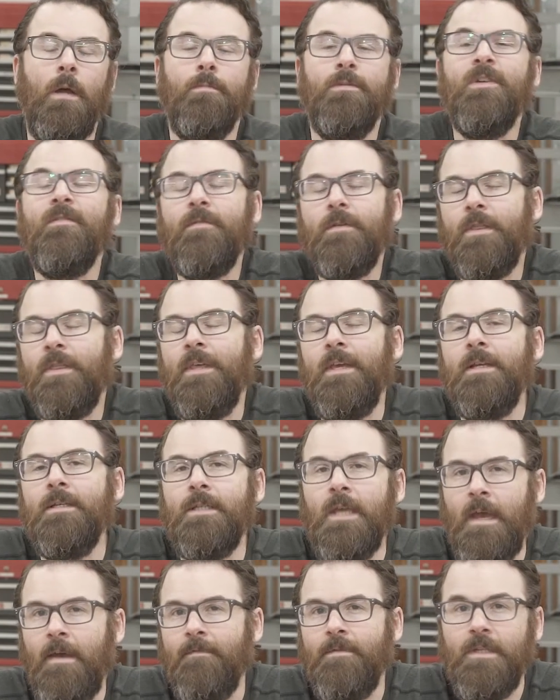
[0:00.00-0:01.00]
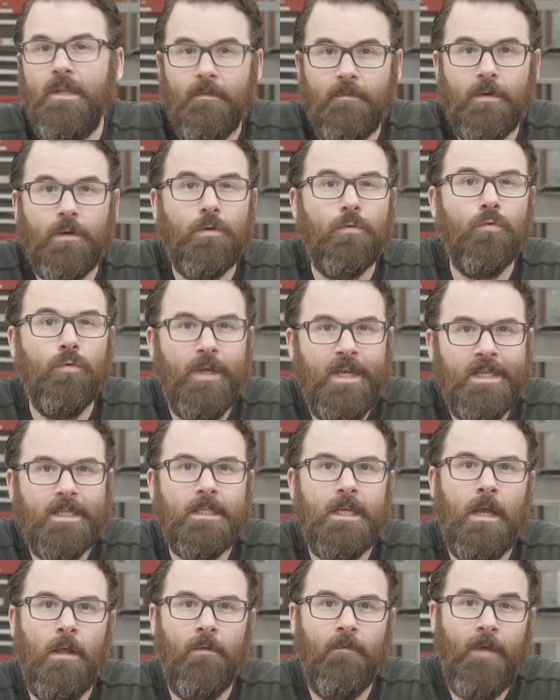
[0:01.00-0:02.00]
different things have different
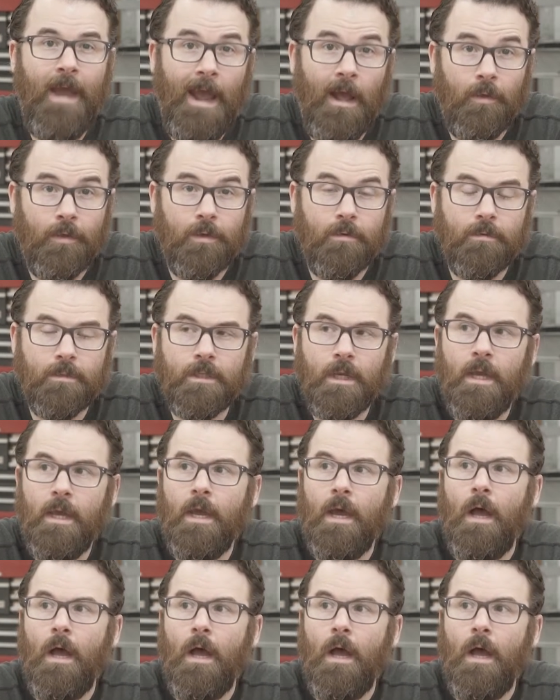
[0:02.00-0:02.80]
resale values.